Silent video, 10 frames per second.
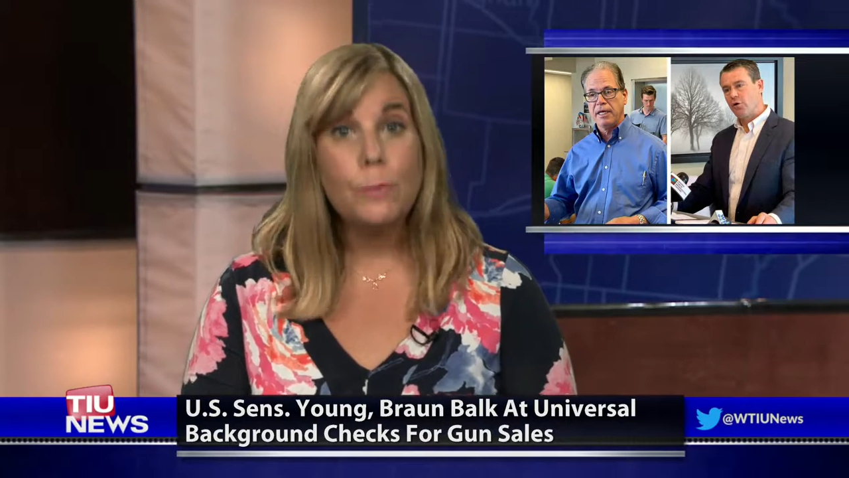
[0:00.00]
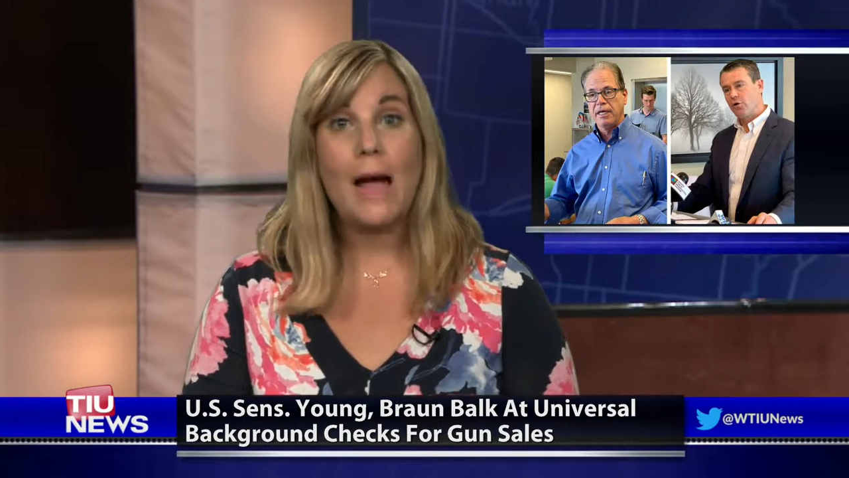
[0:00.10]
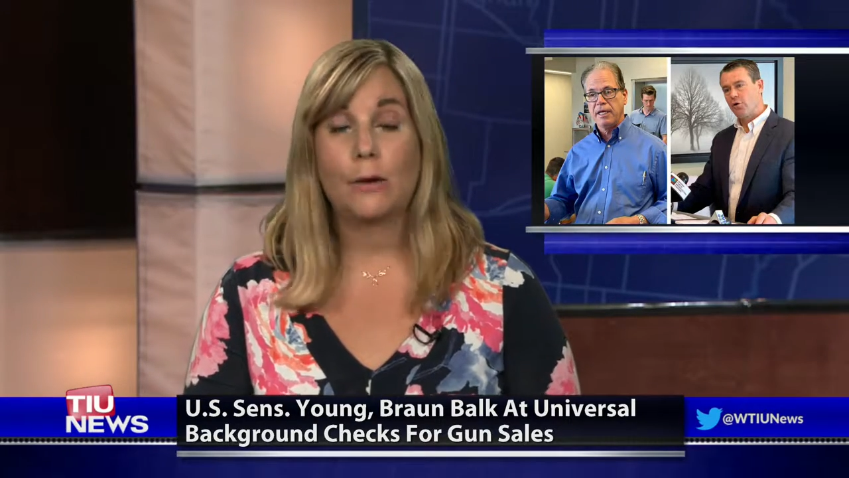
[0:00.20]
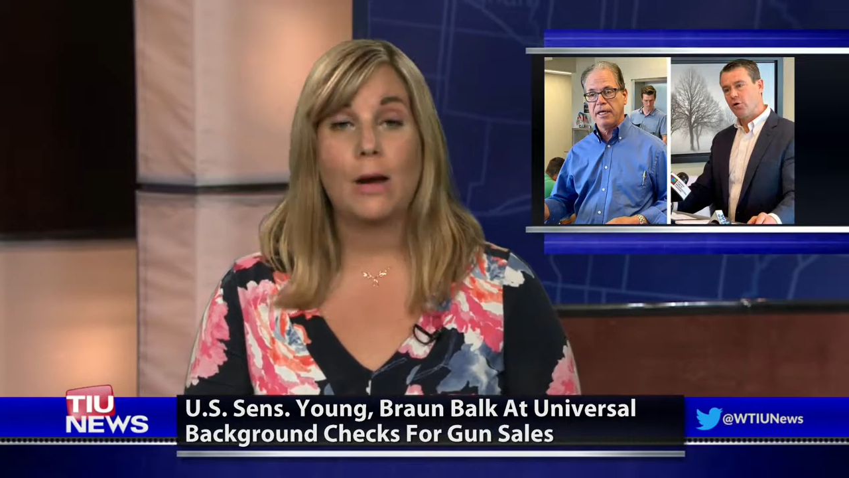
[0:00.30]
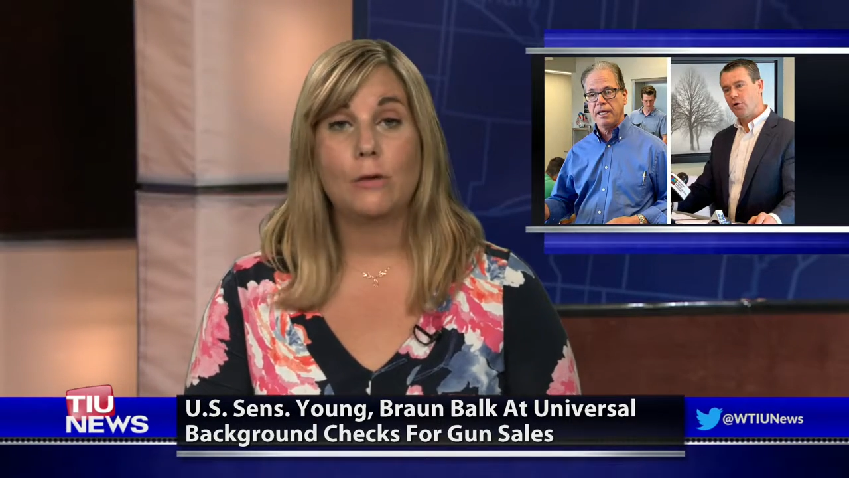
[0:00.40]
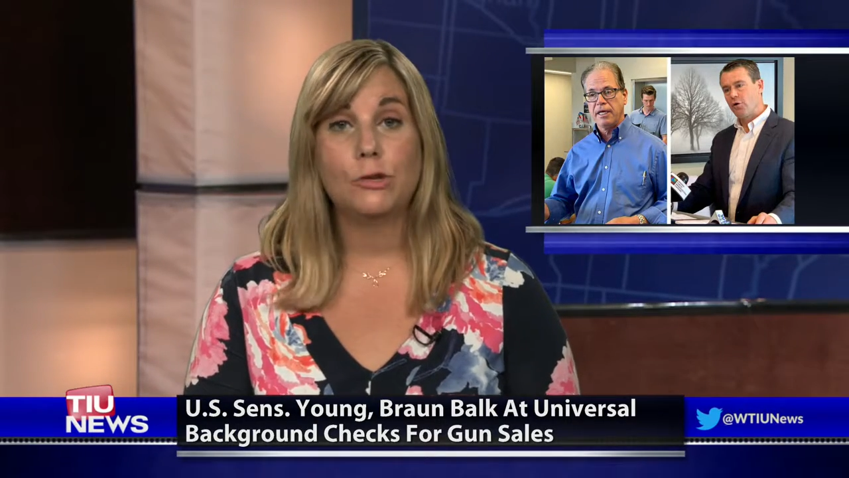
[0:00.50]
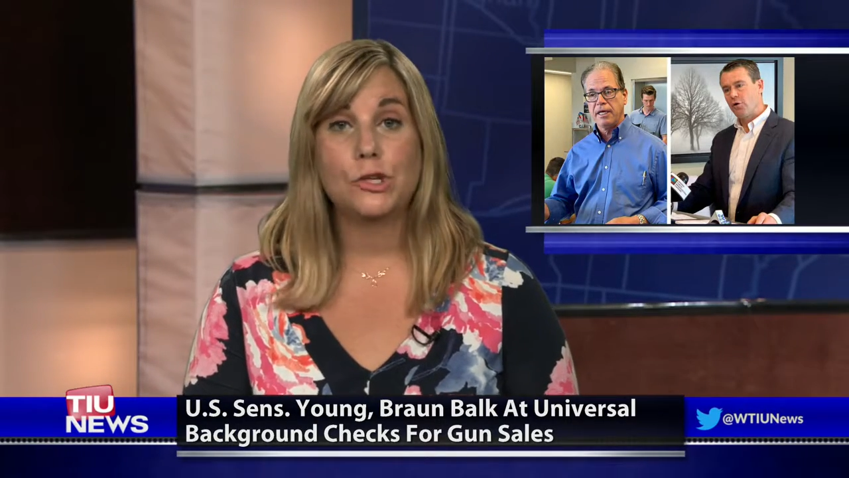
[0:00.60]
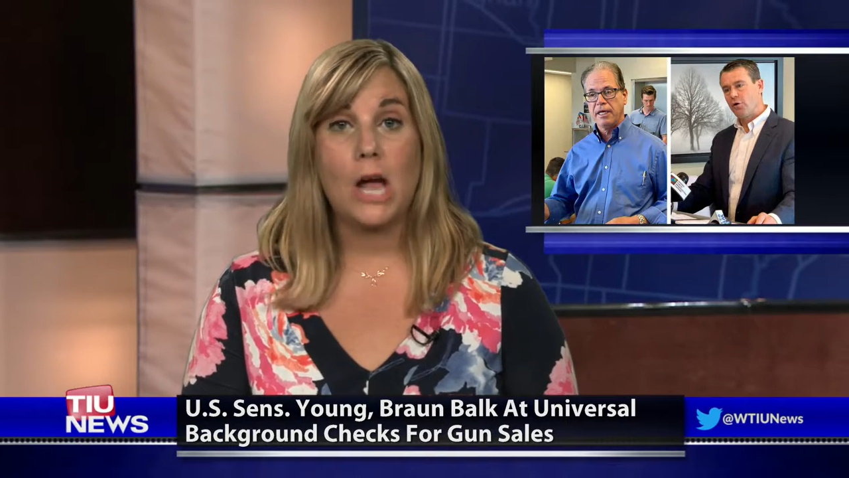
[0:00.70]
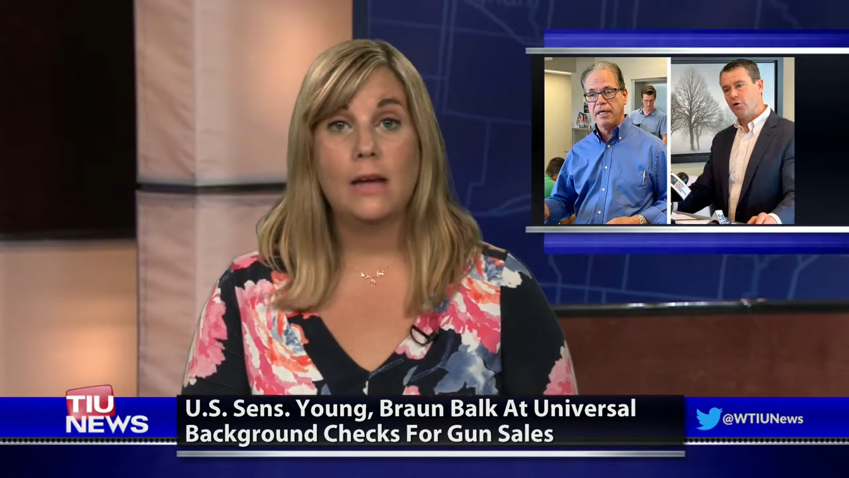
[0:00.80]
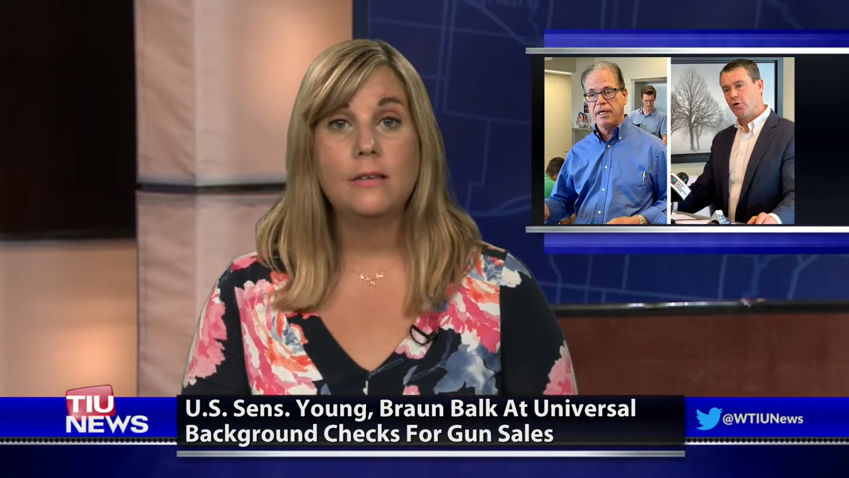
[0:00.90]
background
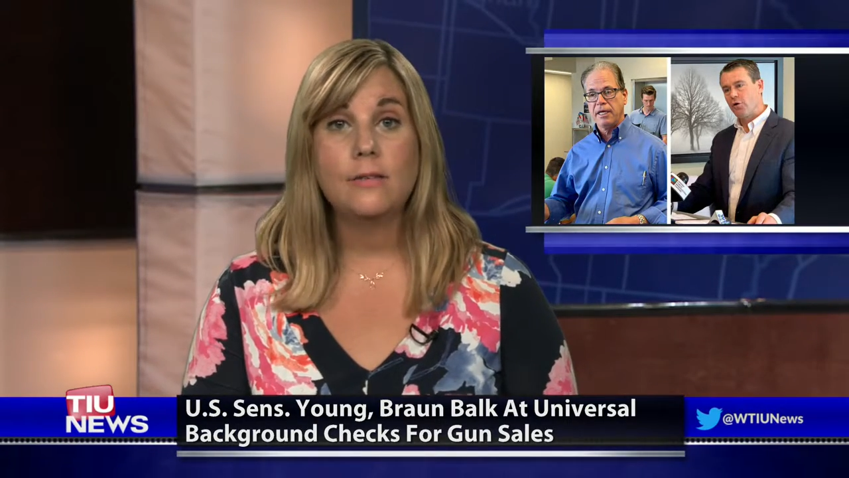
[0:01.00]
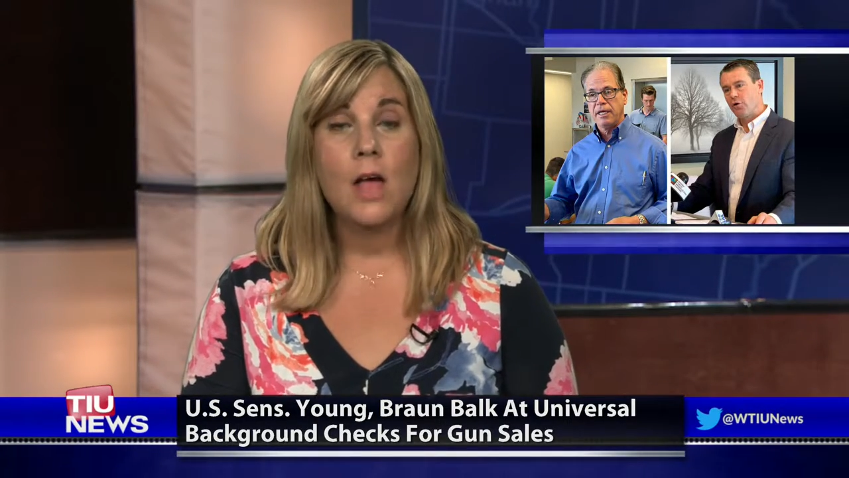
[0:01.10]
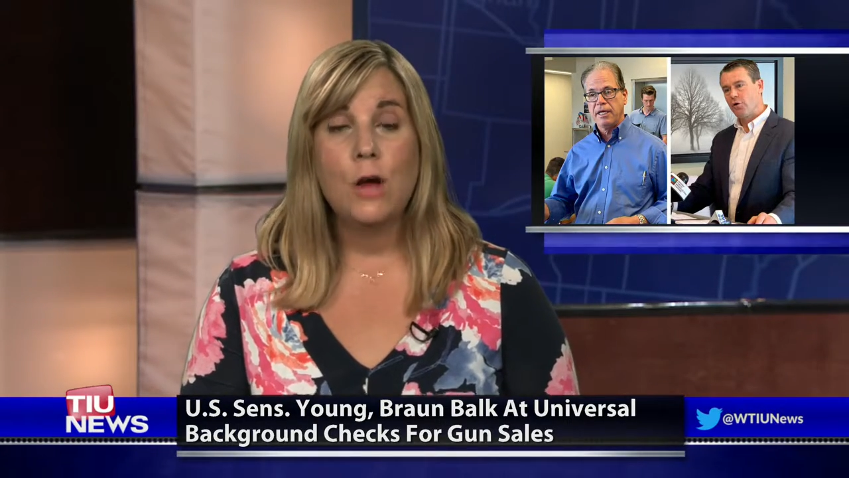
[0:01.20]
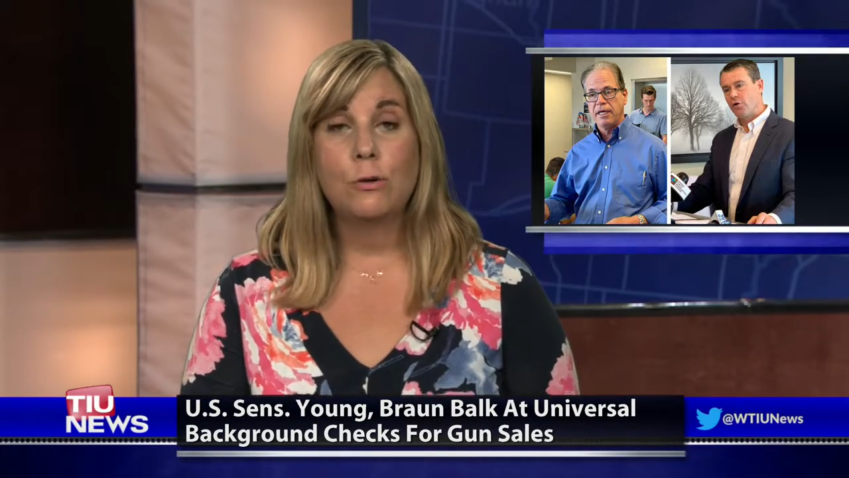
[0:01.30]
checks.